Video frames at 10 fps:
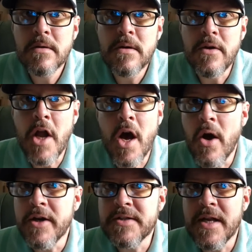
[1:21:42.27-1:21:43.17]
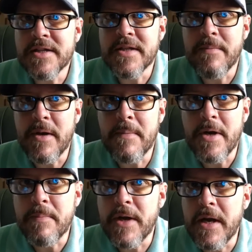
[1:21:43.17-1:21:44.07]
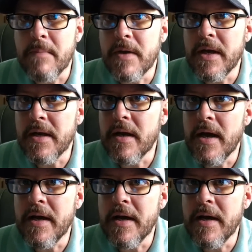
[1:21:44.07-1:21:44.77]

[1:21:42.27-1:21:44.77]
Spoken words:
No, it's not something I'm going to pick up again.